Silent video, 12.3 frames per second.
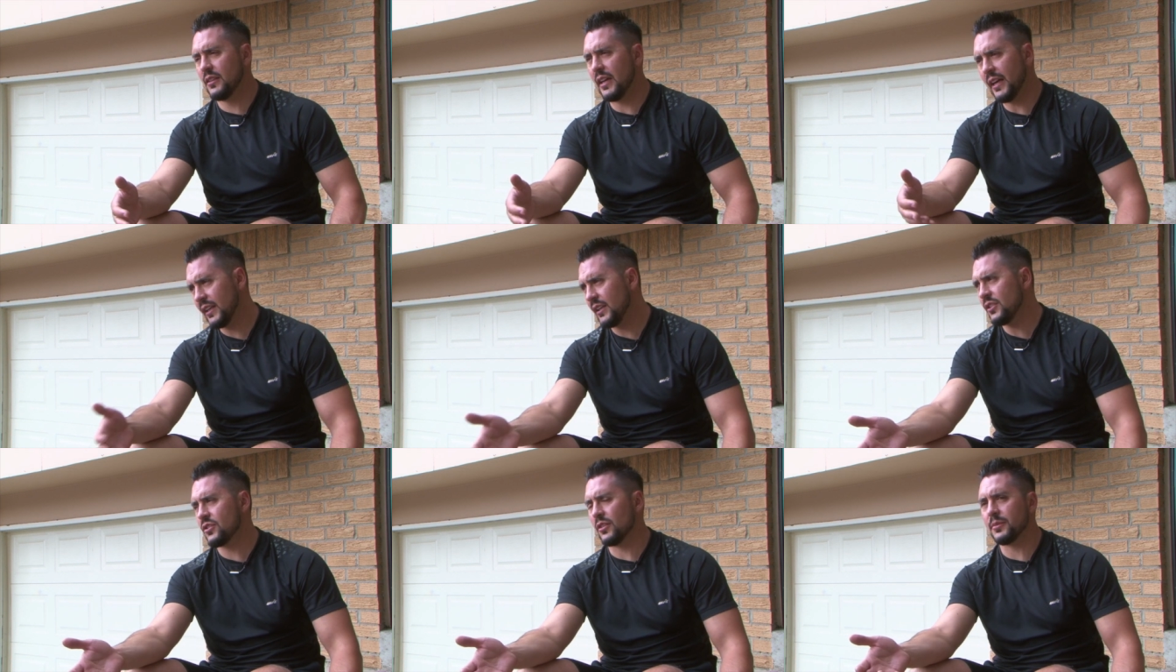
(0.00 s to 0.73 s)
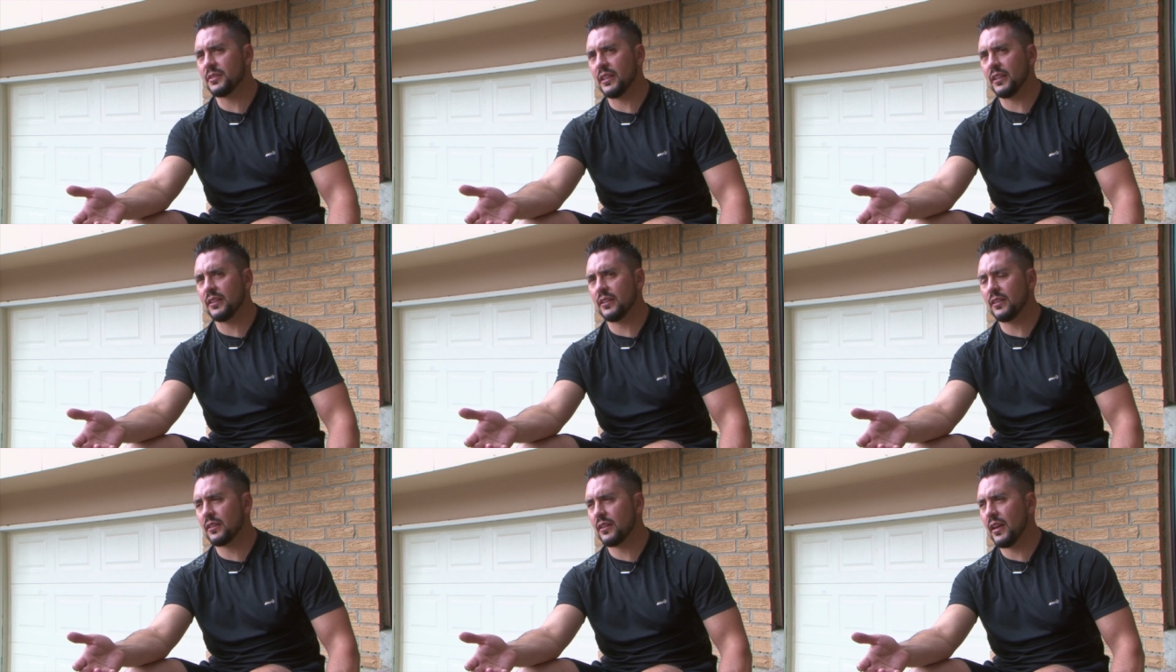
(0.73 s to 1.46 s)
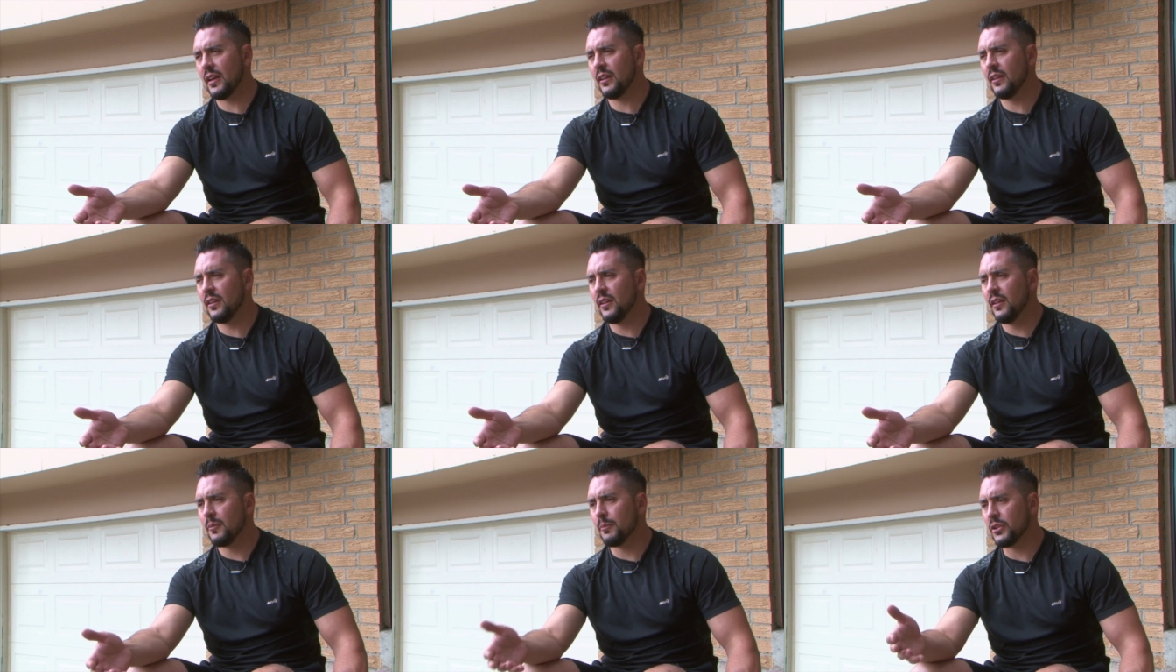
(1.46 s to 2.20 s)
I get you're upset, okay?
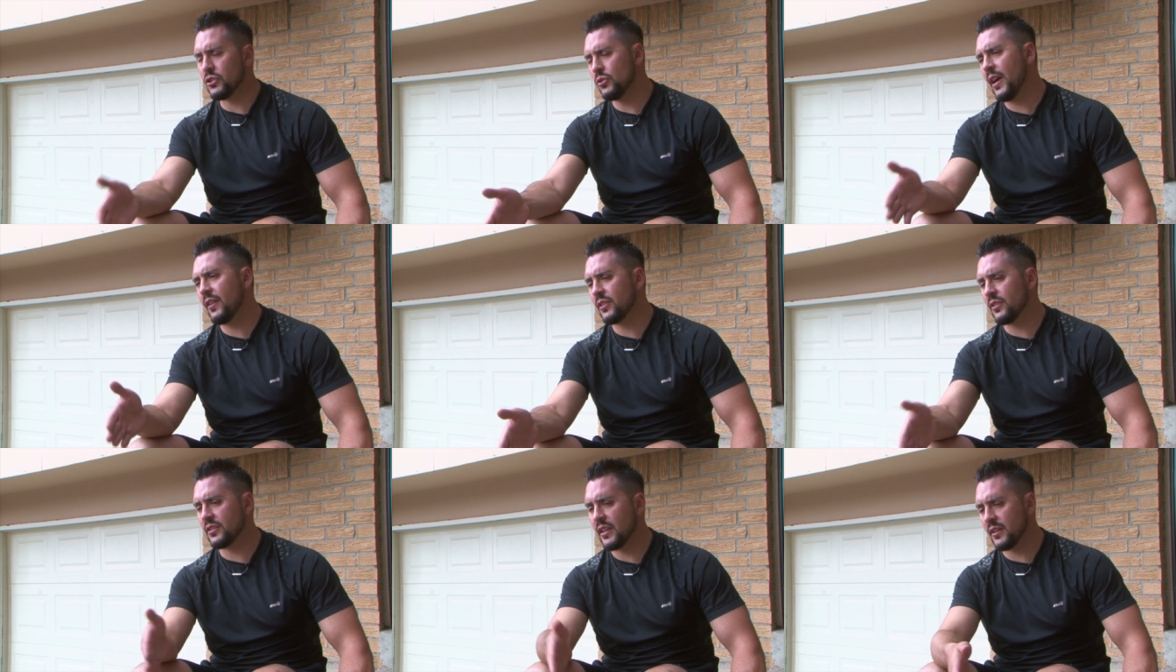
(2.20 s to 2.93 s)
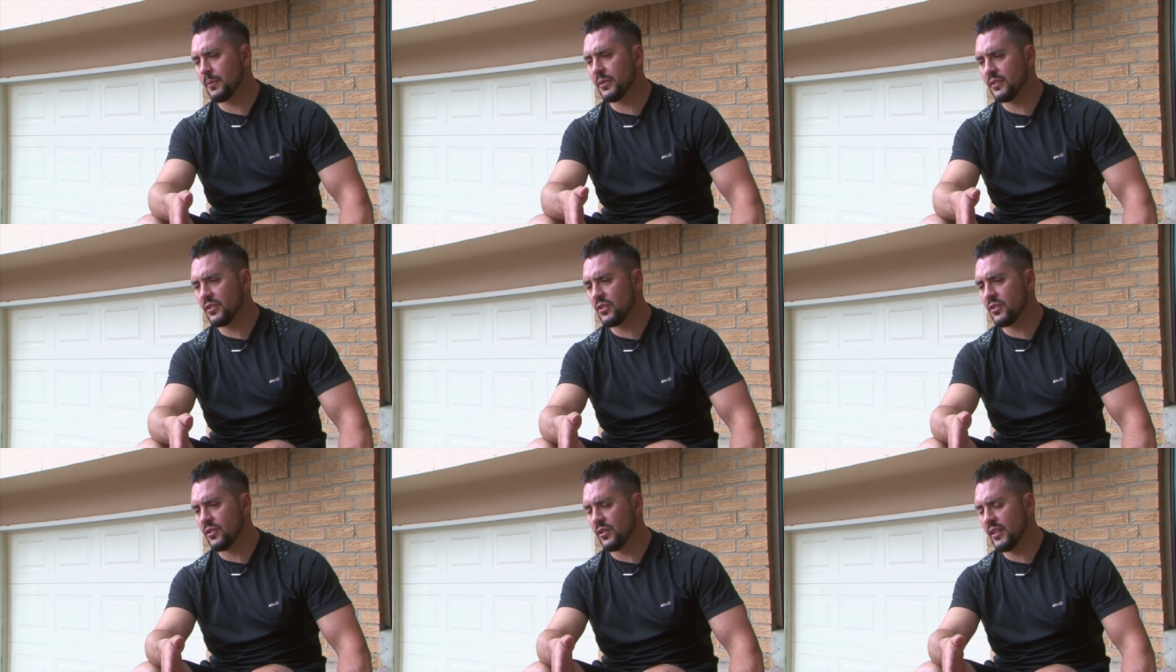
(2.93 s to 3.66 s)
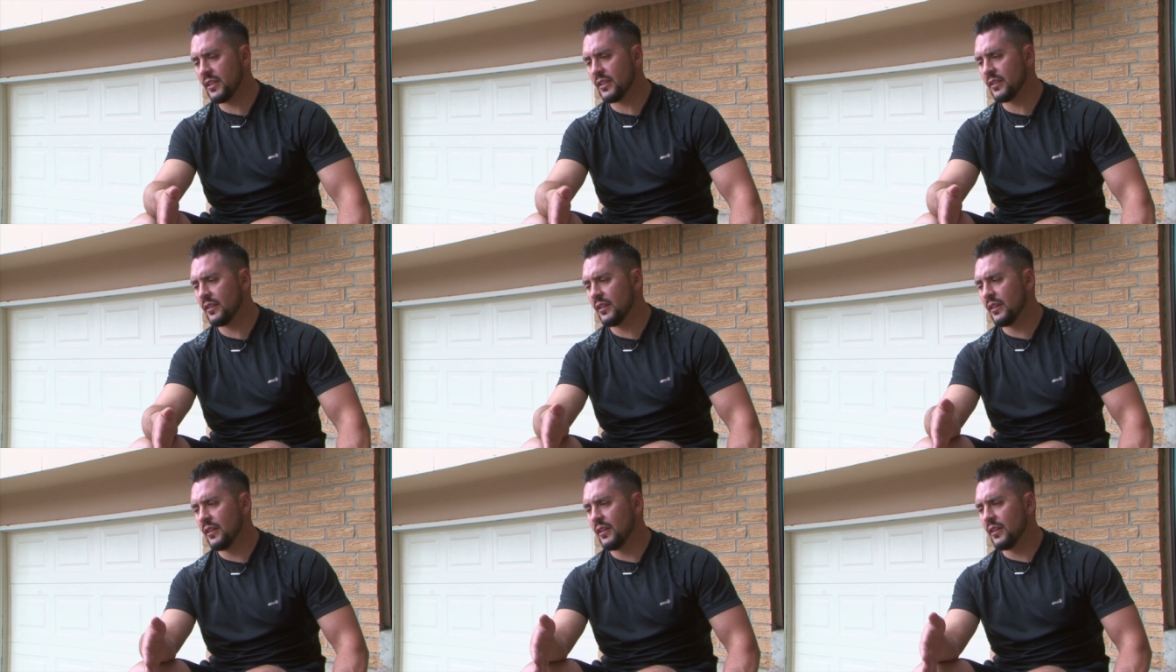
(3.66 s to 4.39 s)
But you have to understand the position you're in.
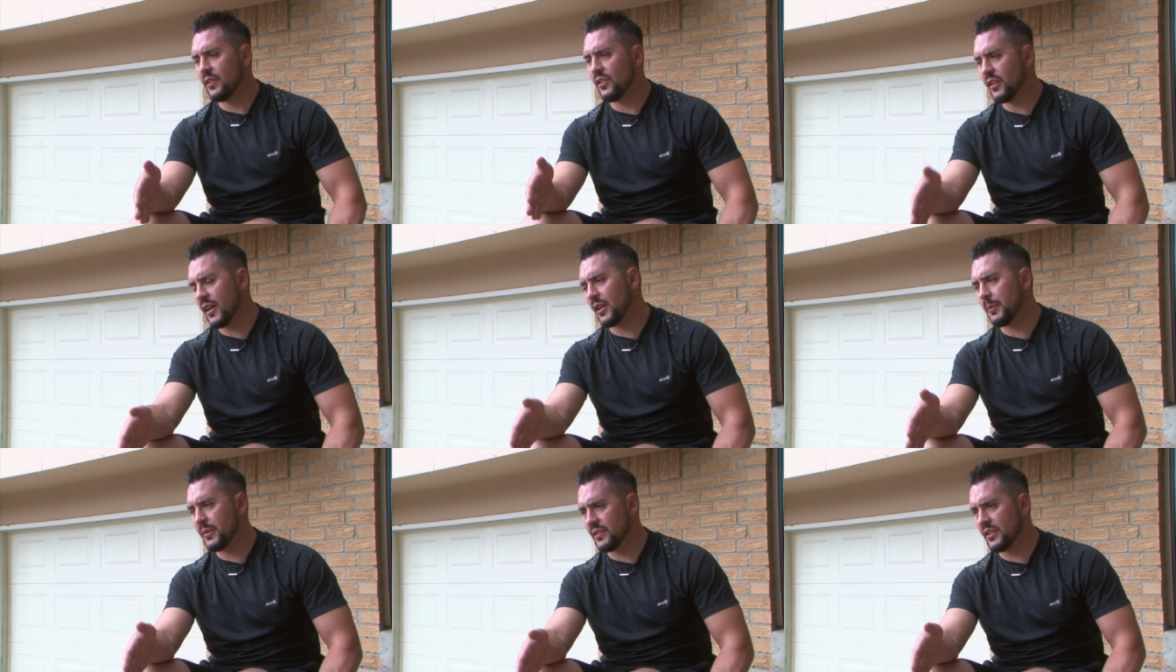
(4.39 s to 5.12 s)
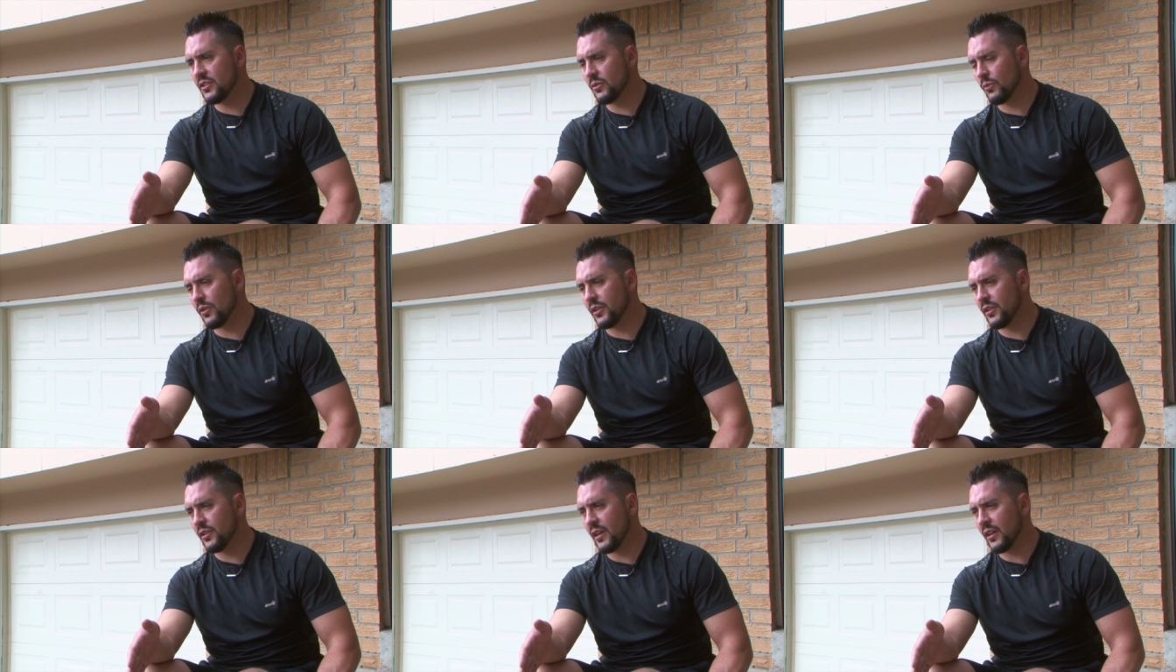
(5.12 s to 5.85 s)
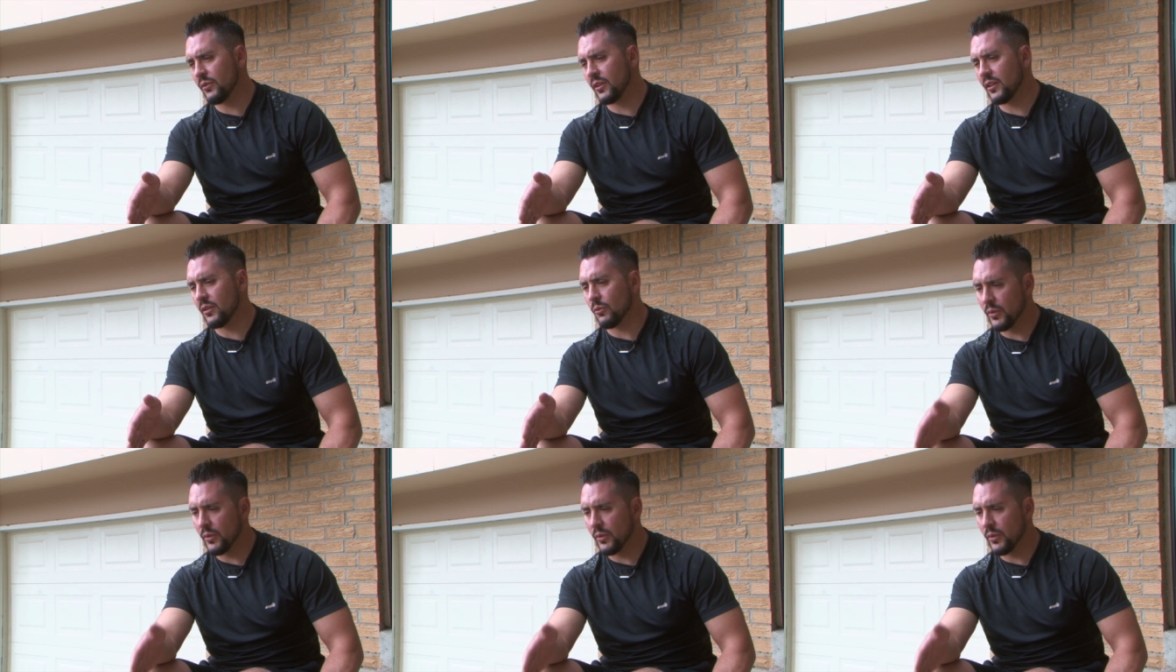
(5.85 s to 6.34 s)
You're not in a position where you're not only going to